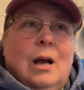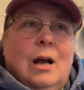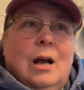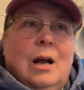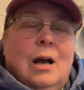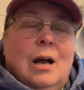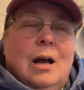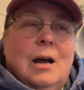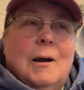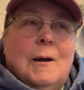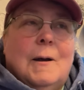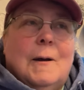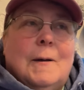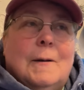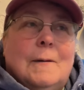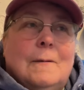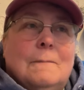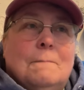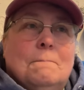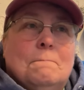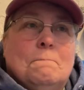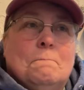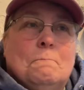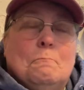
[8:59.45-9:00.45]
uh,
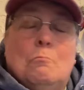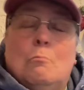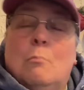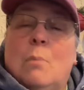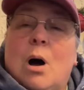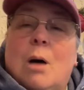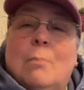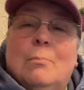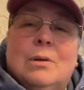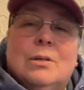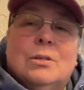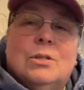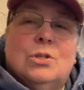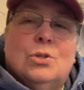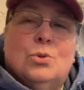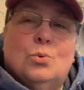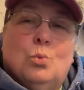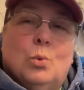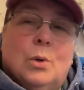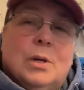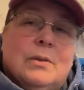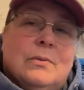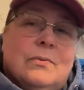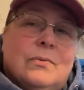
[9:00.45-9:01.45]
Mama
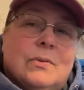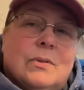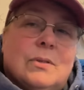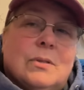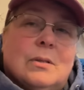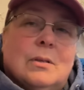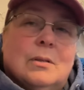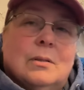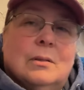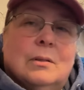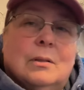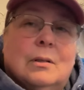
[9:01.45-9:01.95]
Swift's